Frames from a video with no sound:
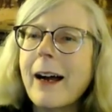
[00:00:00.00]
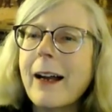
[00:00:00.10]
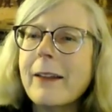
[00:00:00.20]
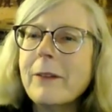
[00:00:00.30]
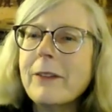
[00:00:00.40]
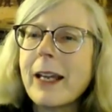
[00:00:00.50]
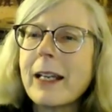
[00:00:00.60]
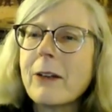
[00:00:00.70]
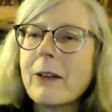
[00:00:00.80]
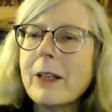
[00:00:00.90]
and we've got
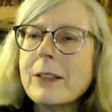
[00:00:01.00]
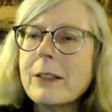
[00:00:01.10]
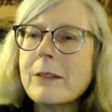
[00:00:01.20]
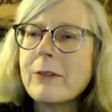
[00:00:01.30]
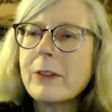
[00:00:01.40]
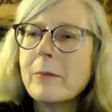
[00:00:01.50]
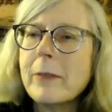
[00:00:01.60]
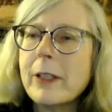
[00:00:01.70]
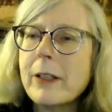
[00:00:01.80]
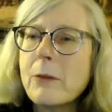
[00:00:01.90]
a question from
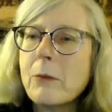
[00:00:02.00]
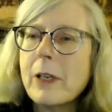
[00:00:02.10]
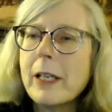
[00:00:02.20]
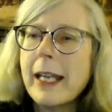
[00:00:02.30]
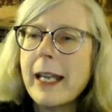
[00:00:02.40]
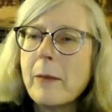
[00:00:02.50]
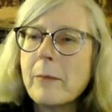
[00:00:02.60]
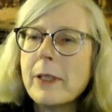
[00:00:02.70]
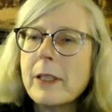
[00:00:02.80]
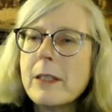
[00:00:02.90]
Meredith. What
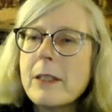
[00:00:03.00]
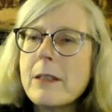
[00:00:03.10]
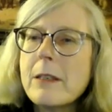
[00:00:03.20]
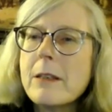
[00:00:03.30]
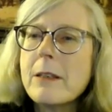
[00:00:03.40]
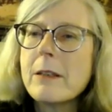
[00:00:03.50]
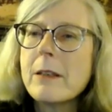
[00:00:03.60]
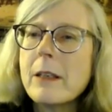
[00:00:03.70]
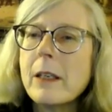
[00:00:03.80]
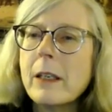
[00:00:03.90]
happens
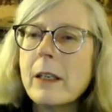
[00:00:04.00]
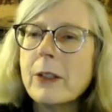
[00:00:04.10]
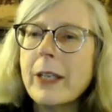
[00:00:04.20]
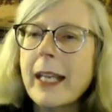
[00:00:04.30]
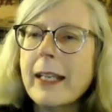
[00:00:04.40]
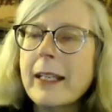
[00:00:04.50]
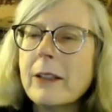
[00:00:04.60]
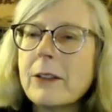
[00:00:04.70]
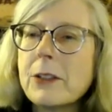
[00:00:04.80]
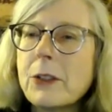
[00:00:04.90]
to ant
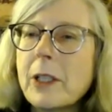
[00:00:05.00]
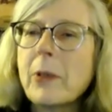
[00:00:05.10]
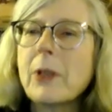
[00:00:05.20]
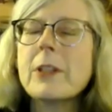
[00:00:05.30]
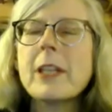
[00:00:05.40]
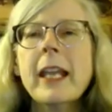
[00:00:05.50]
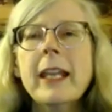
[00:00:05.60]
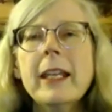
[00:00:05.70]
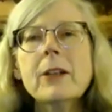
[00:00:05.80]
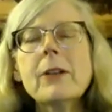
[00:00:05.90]
hills during burns?
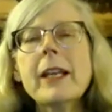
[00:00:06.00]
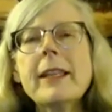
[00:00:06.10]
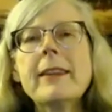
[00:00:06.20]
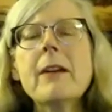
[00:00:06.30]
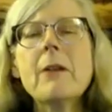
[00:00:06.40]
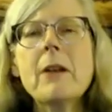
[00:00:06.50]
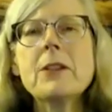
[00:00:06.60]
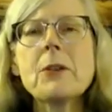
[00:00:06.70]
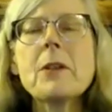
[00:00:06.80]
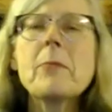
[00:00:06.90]
You know, it,
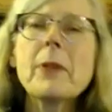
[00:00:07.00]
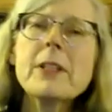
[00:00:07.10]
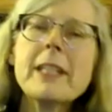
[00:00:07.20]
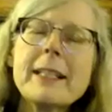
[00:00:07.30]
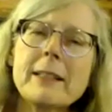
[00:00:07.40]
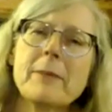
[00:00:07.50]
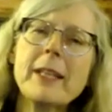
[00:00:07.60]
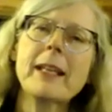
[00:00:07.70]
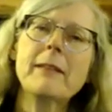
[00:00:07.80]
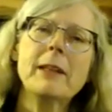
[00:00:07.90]
so the burns, that's
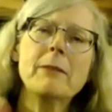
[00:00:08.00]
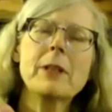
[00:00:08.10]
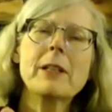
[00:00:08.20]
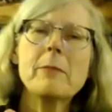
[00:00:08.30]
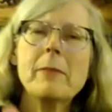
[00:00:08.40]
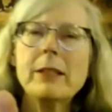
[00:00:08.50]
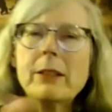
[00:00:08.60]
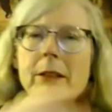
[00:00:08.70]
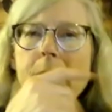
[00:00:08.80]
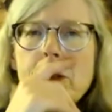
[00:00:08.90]
something I, I wanted to
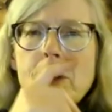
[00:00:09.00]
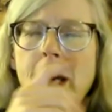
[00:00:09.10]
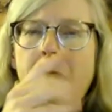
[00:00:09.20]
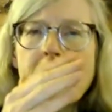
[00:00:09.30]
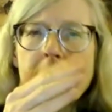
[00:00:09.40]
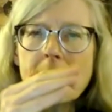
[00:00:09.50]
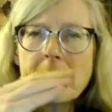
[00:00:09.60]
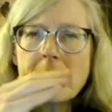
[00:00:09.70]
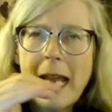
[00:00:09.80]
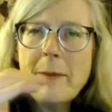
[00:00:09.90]
mention too.
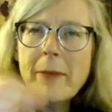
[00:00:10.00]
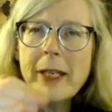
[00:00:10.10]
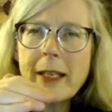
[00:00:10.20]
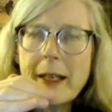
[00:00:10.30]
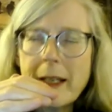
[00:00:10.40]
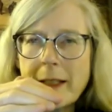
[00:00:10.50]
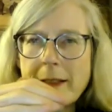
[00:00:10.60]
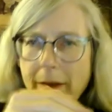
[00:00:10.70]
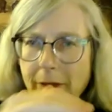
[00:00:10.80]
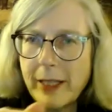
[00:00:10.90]
So timing
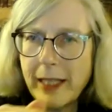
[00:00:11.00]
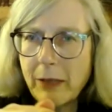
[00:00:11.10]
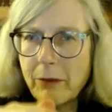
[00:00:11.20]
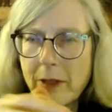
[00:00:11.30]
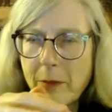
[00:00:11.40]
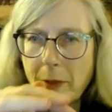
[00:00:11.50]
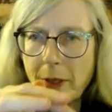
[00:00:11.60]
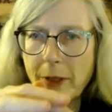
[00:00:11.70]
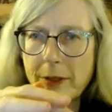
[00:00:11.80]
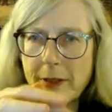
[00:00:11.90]
is everything with
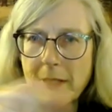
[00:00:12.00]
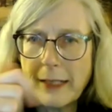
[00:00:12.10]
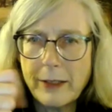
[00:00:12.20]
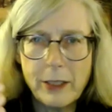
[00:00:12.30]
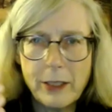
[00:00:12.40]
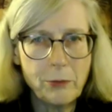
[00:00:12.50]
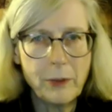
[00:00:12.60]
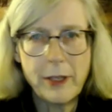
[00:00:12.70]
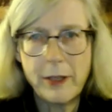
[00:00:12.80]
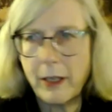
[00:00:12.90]
burns, not just
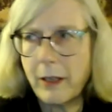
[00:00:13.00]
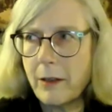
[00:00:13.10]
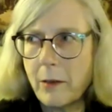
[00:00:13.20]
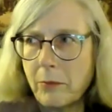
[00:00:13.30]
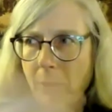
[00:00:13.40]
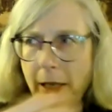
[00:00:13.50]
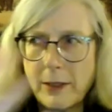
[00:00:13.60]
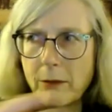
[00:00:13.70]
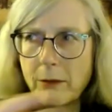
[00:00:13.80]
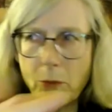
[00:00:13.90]
with uh, the
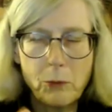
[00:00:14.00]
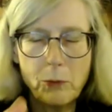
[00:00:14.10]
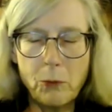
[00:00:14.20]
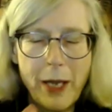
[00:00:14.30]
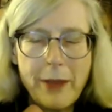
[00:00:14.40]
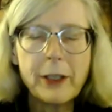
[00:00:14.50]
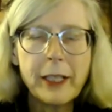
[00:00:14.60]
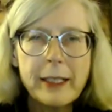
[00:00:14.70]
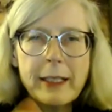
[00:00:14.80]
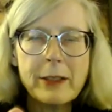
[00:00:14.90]
present weather
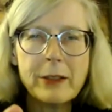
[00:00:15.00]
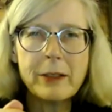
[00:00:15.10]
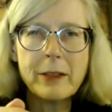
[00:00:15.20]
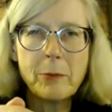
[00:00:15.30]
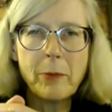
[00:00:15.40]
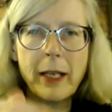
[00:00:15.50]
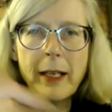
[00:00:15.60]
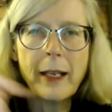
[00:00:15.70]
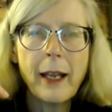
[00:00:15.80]
conditions, but